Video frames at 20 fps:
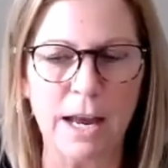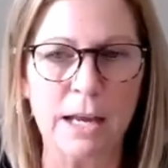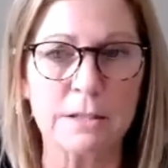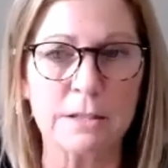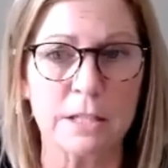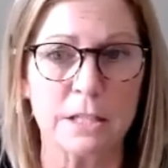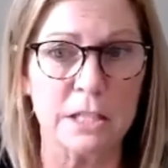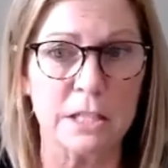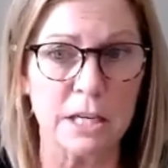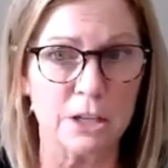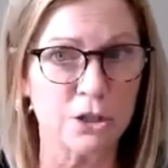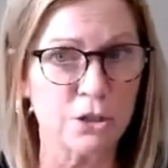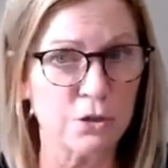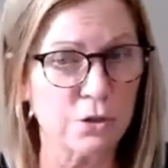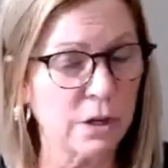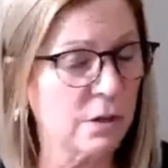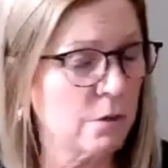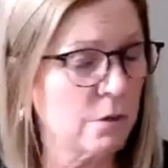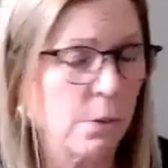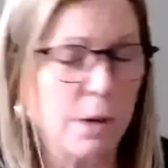as a
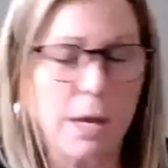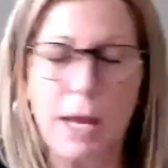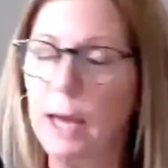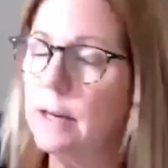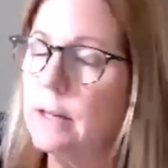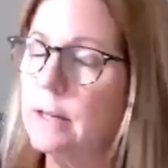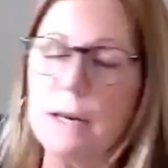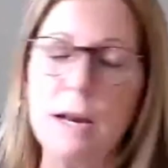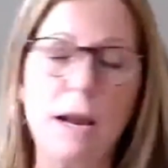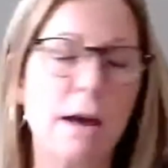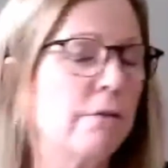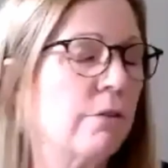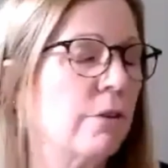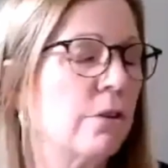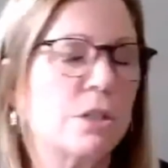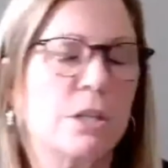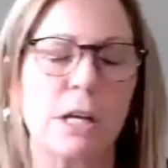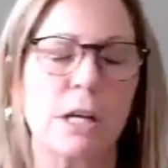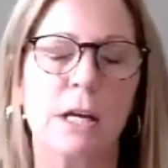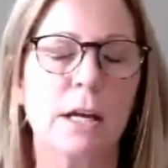district, we had
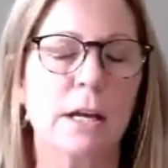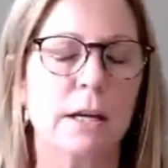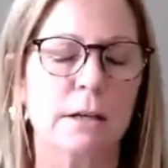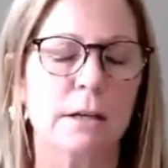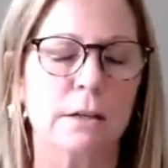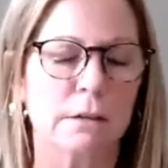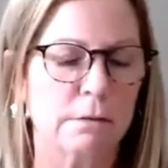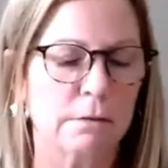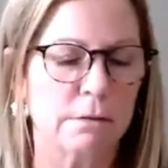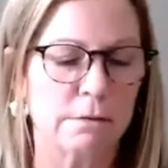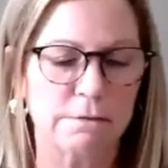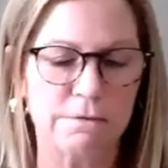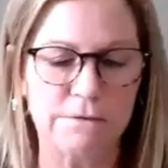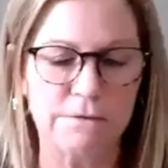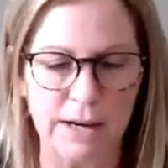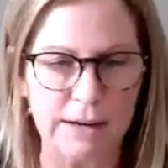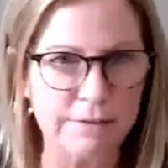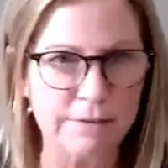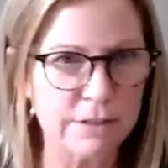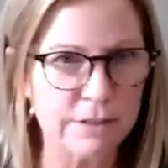never done
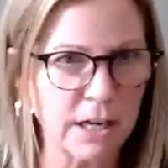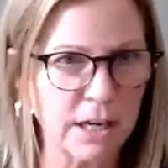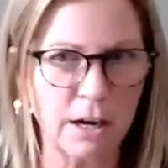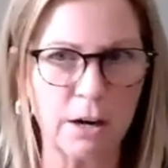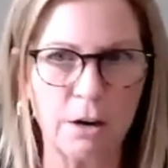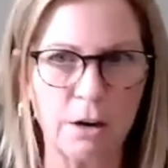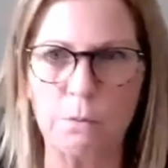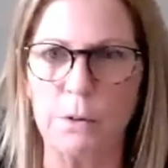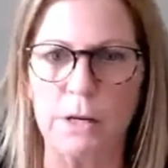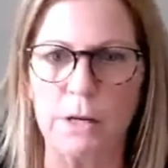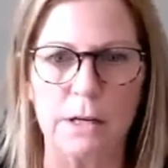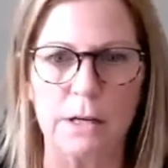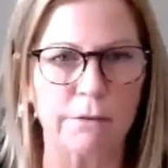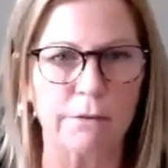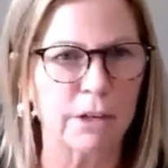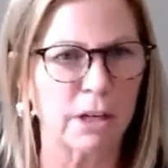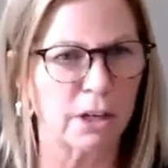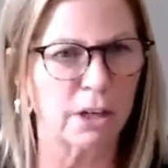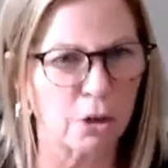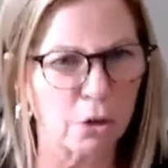5-star, we had
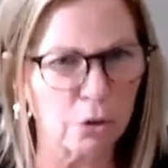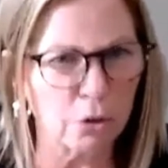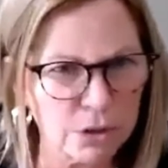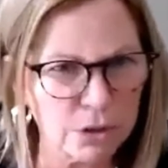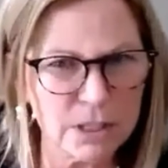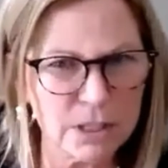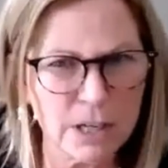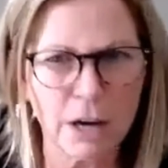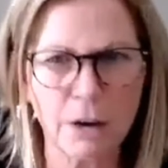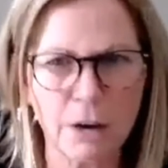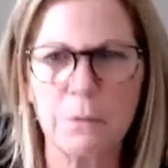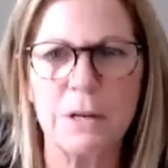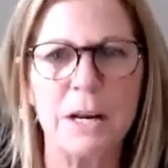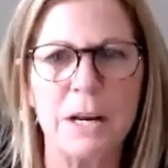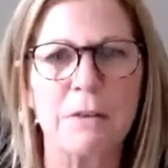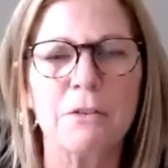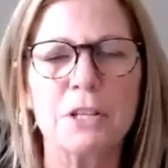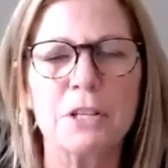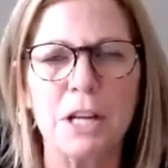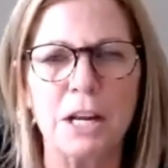never done Gold Star, we'd
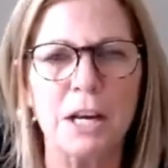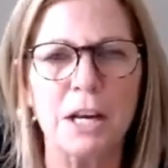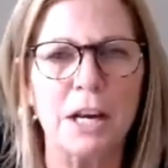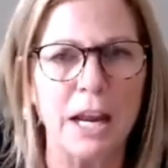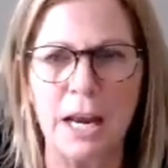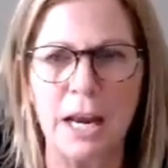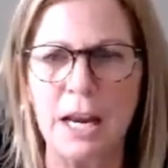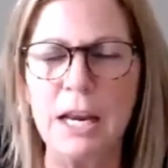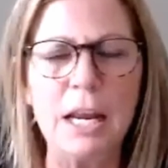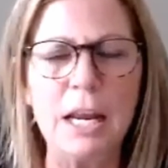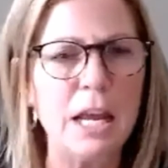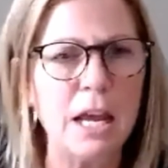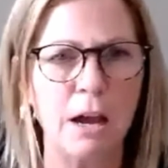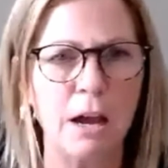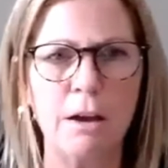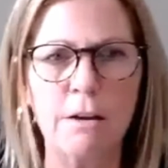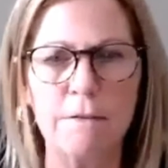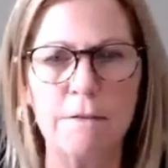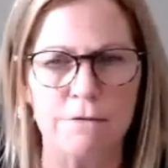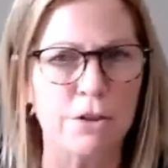never done any
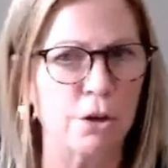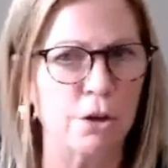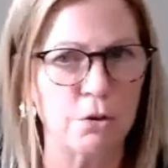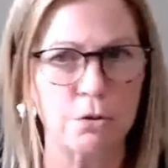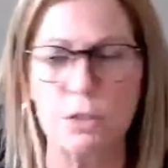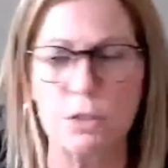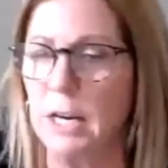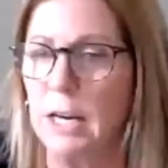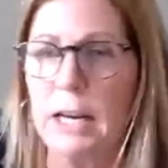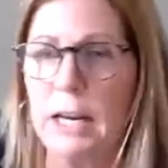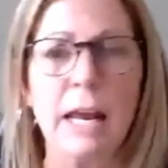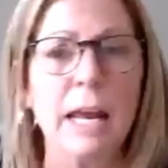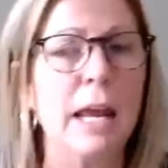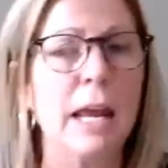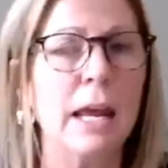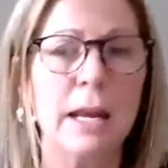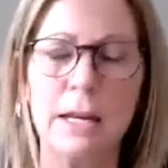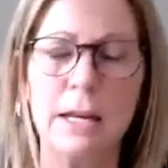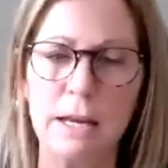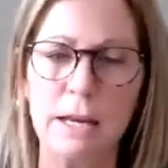of those in
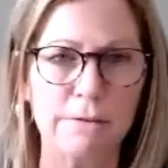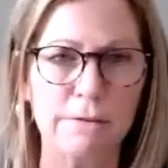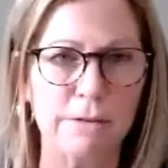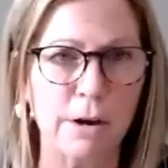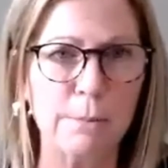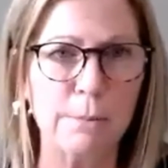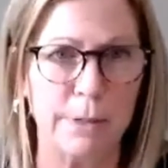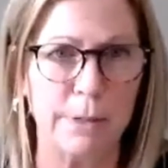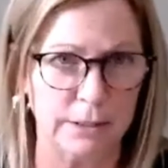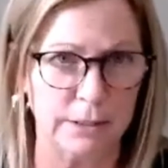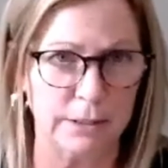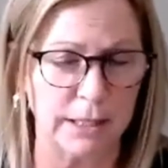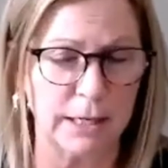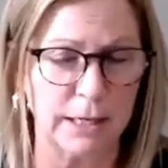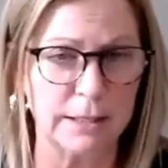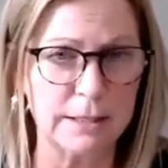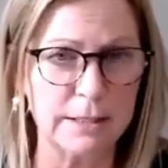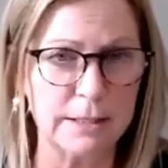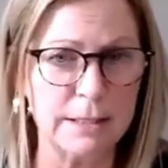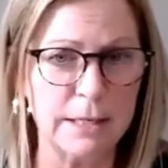any of our
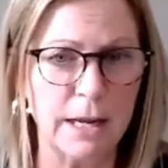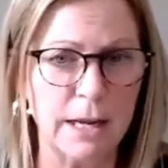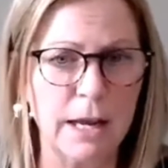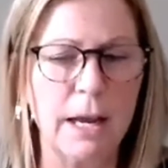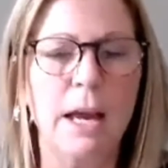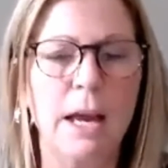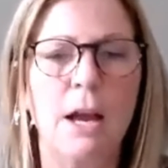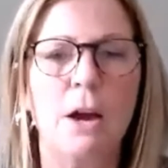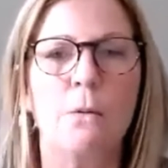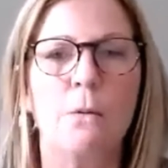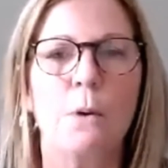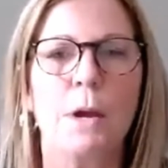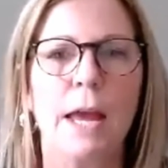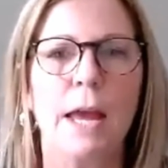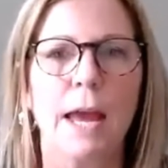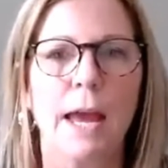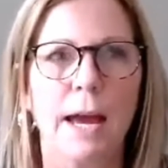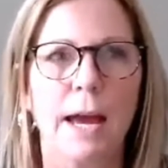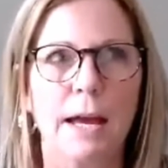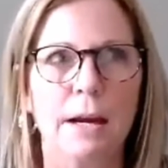buildings. We
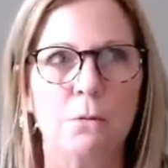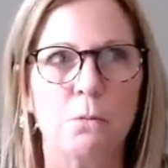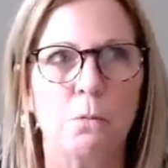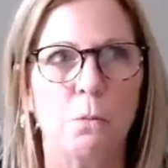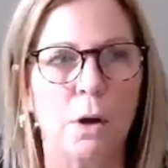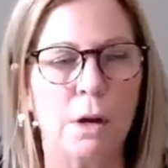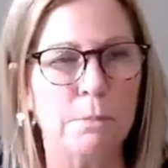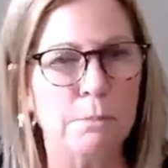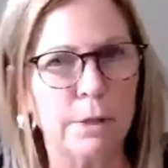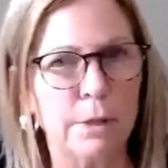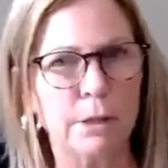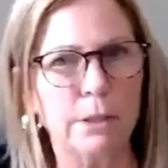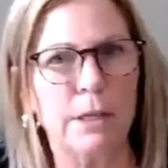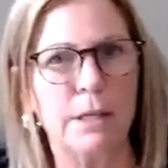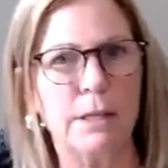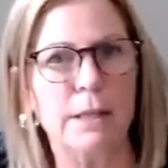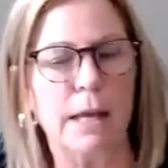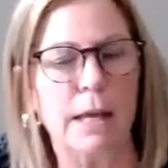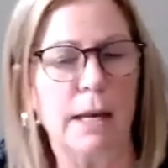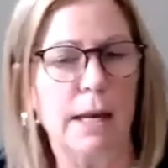had one
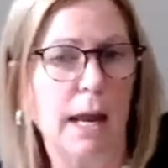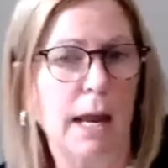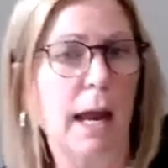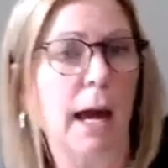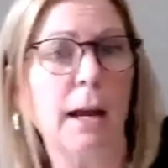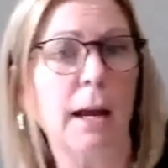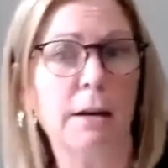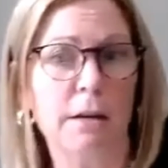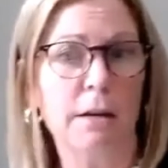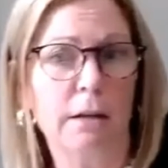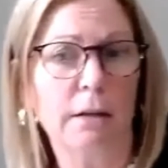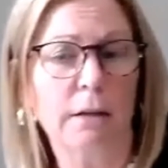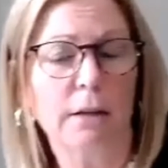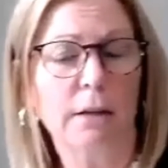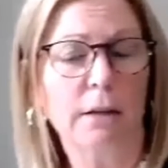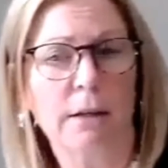building that had